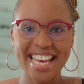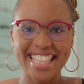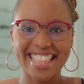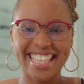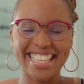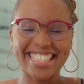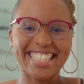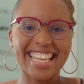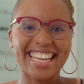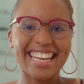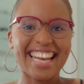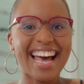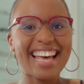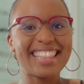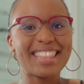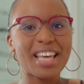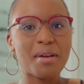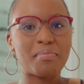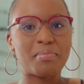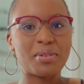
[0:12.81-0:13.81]
This is the
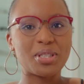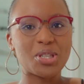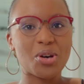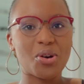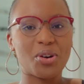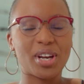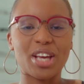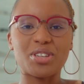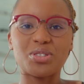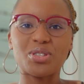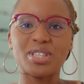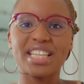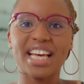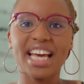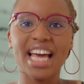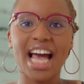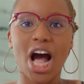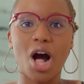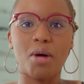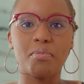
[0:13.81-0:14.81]
9th episode and
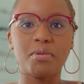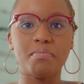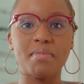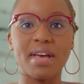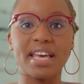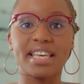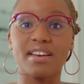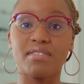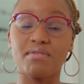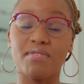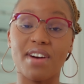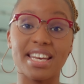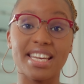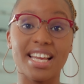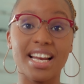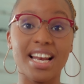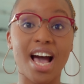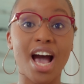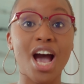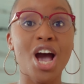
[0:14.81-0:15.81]
today I'll be making
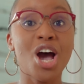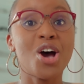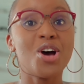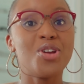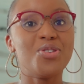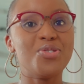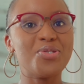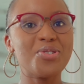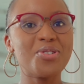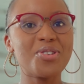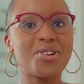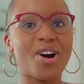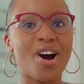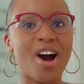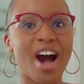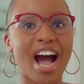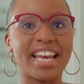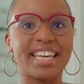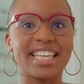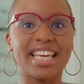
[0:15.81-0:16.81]
vanilla,
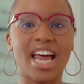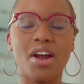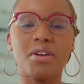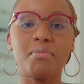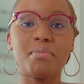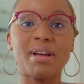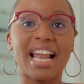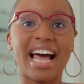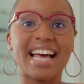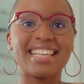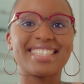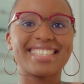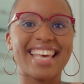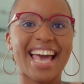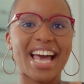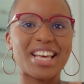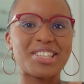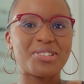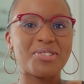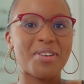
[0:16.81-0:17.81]
nougat and caramelized
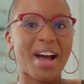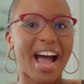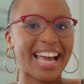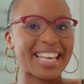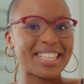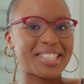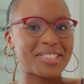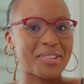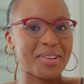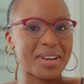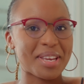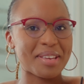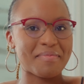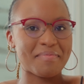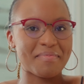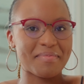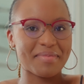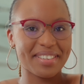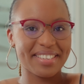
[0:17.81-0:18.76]
cashew ice cream.